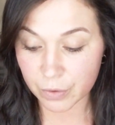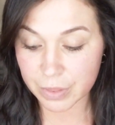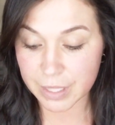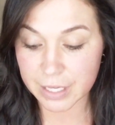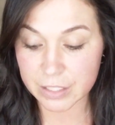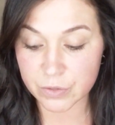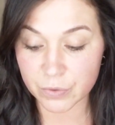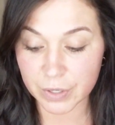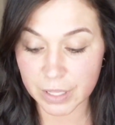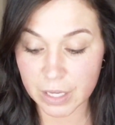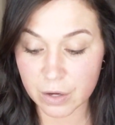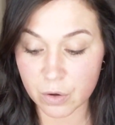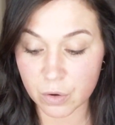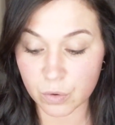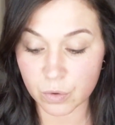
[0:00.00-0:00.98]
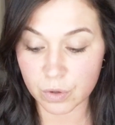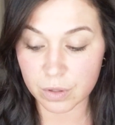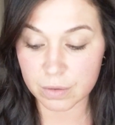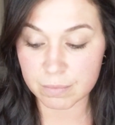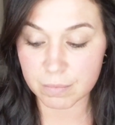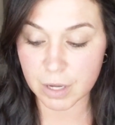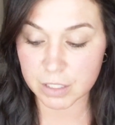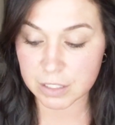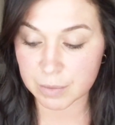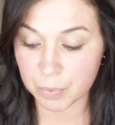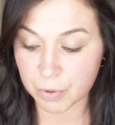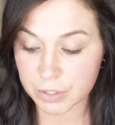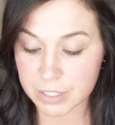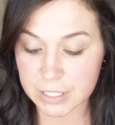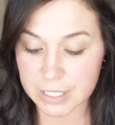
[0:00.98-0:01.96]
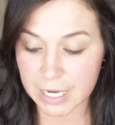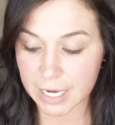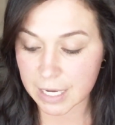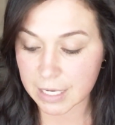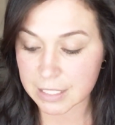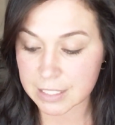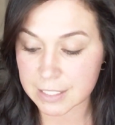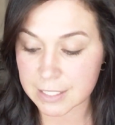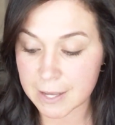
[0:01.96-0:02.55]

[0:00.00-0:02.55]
these really cool multiple sticks.